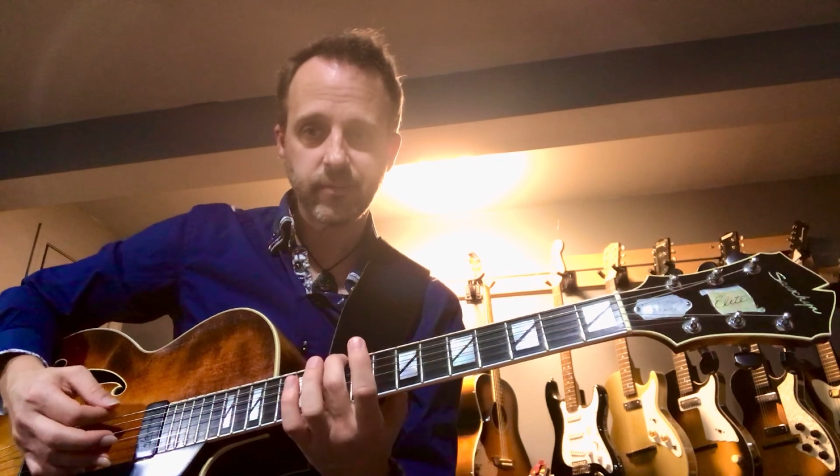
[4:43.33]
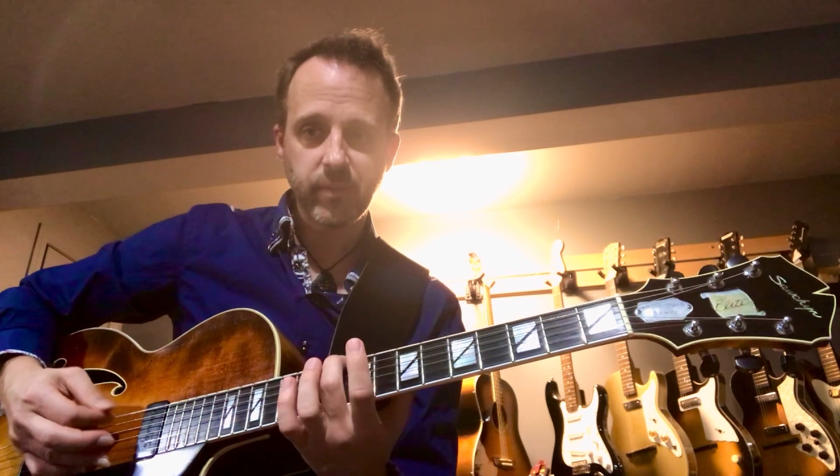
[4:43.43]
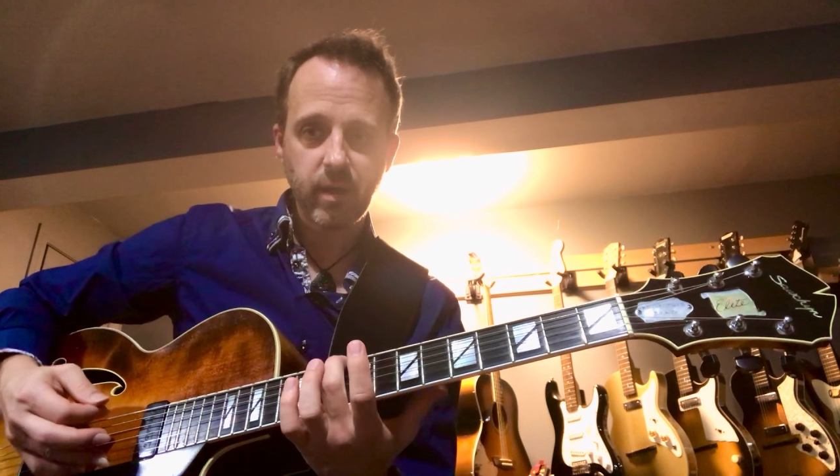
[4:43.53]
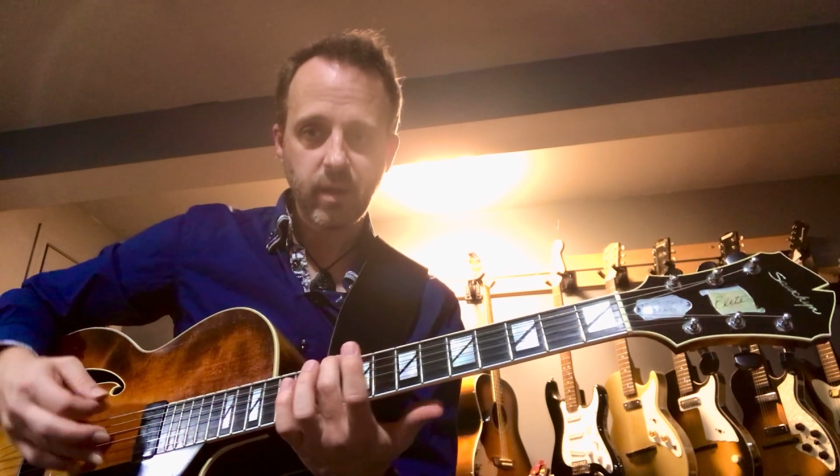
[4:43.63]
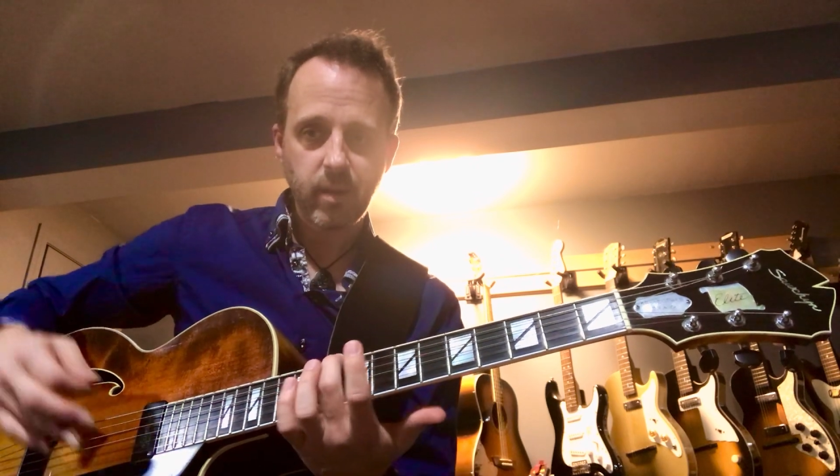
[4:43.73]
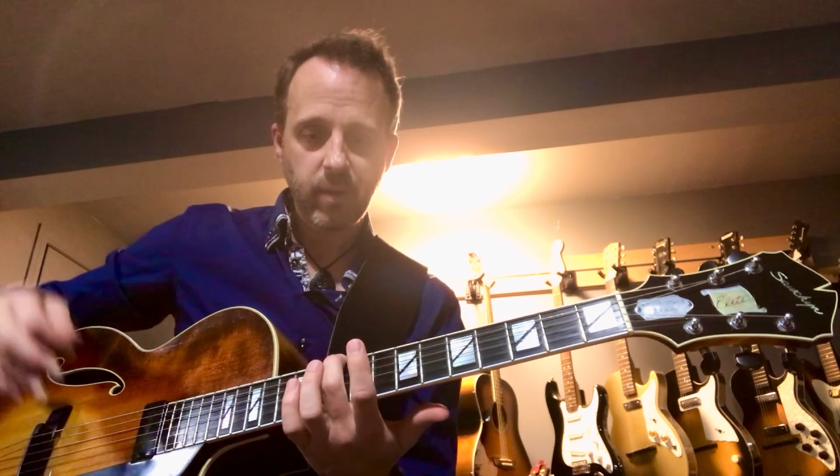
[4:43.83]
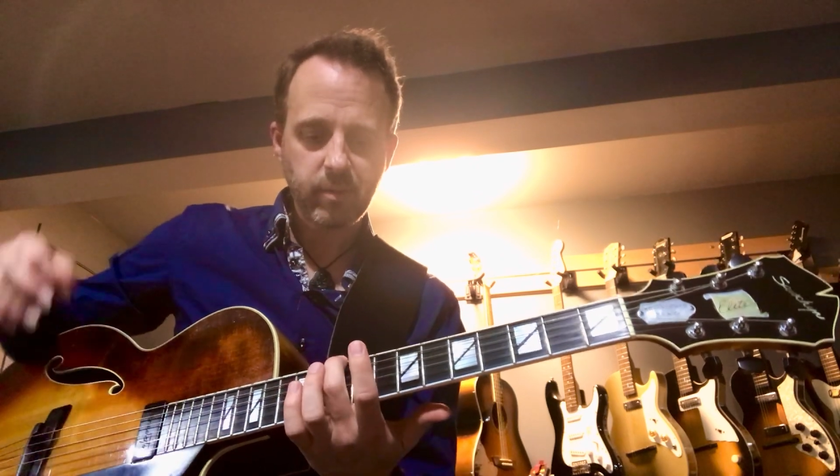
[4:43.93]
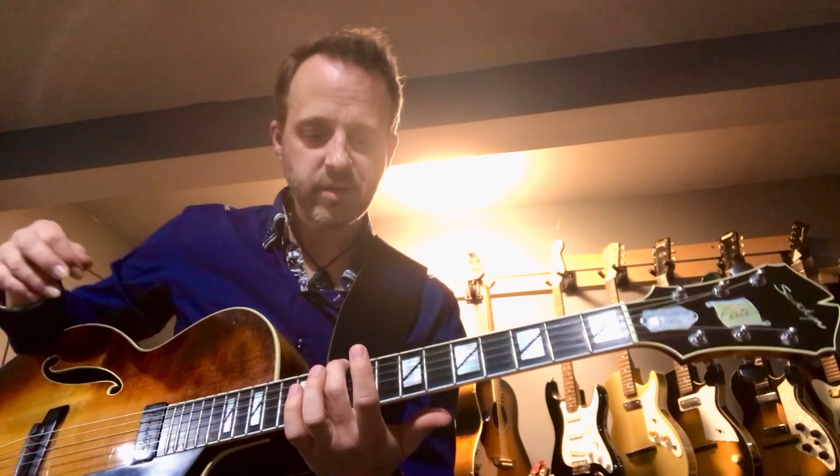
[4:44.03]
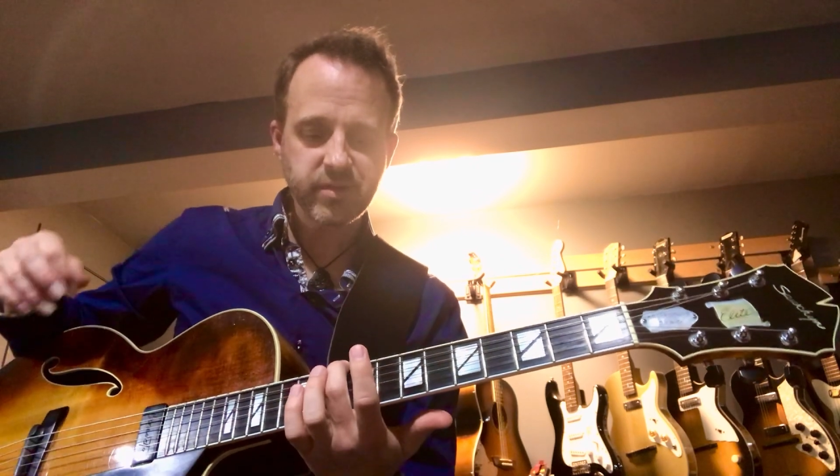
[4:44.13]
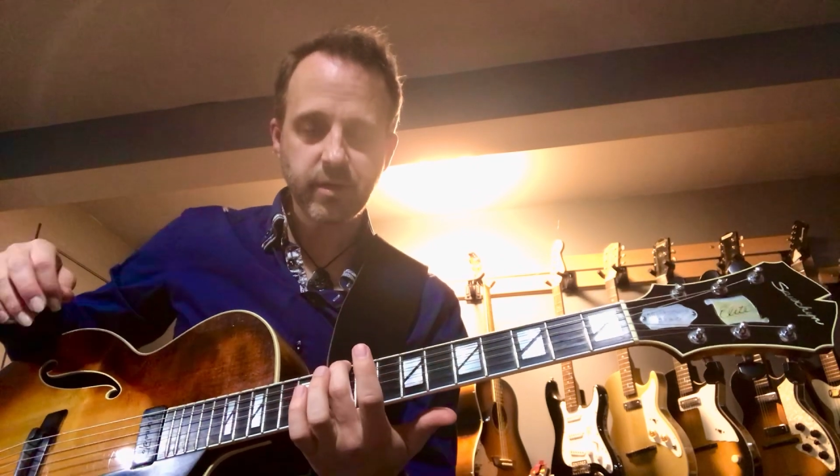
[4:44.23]
I'm
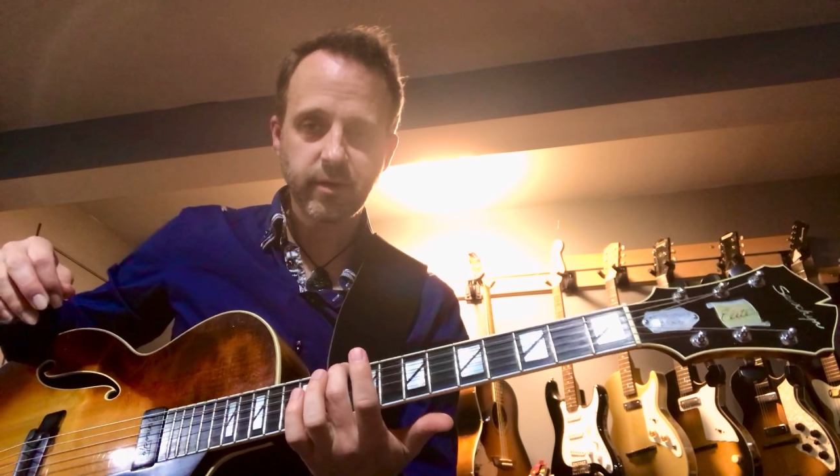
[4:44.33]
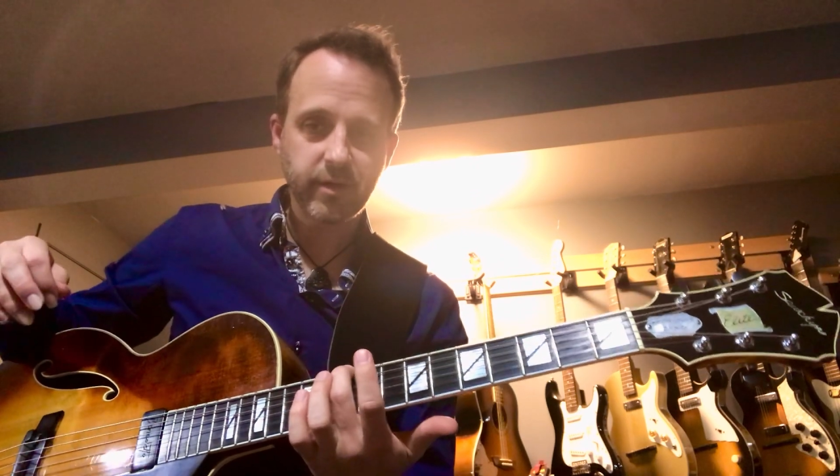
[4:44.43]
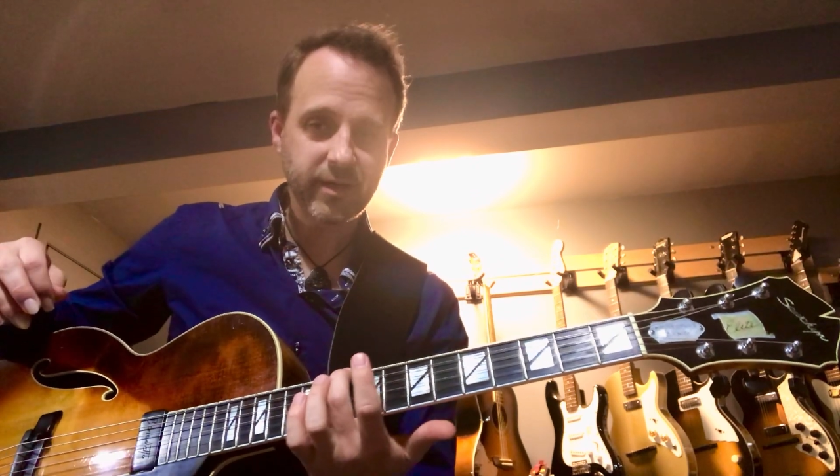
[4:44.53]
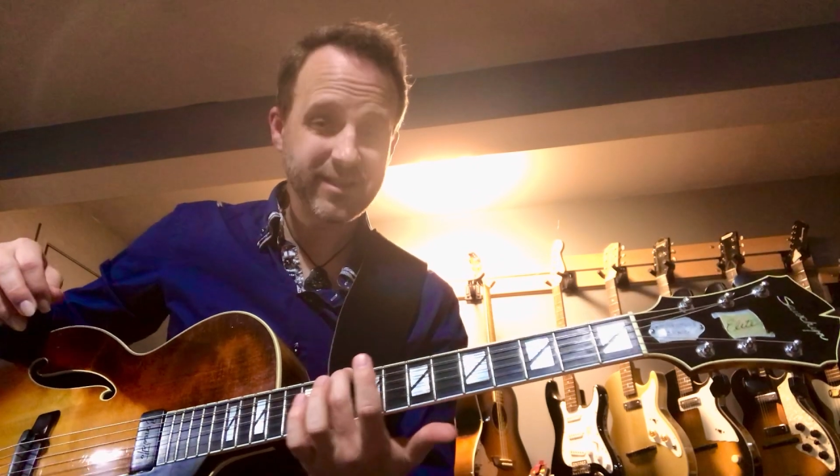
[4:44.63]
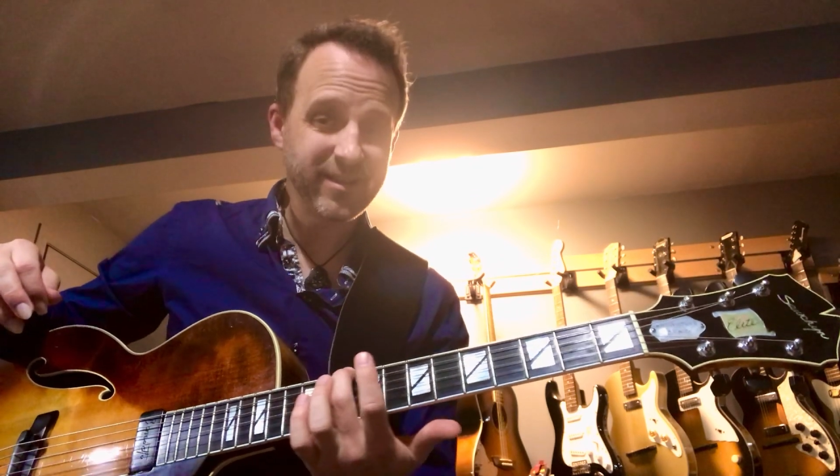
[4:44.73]
going to start on